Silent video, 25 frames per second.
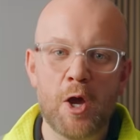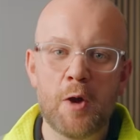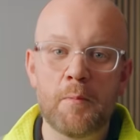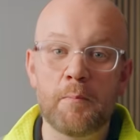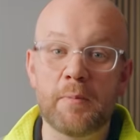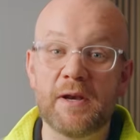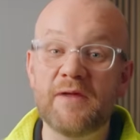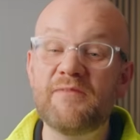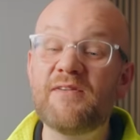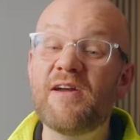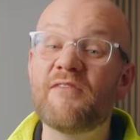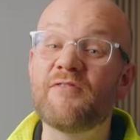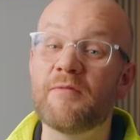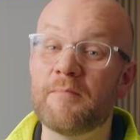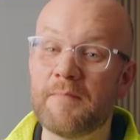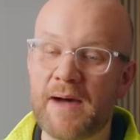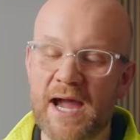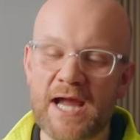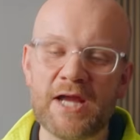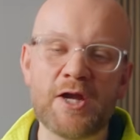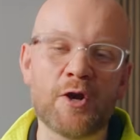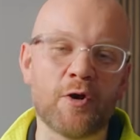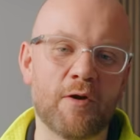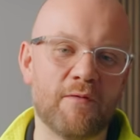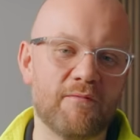But if you have a
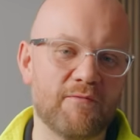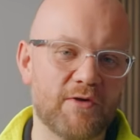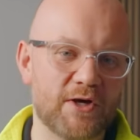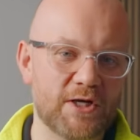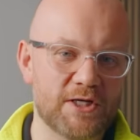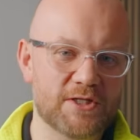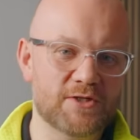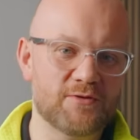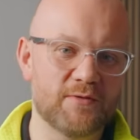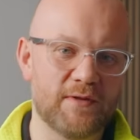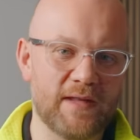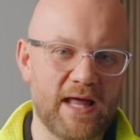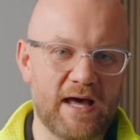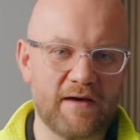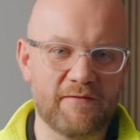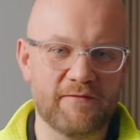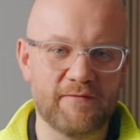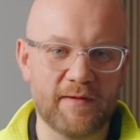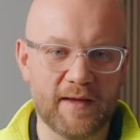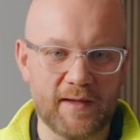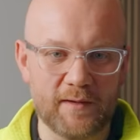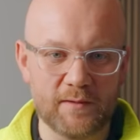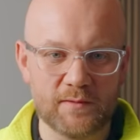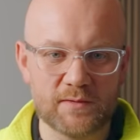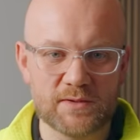microinverter and that
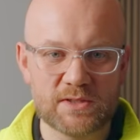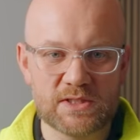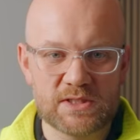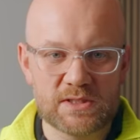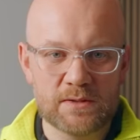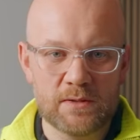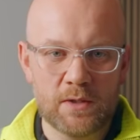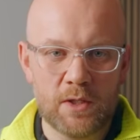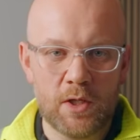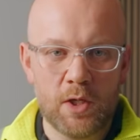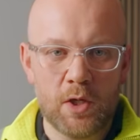fails,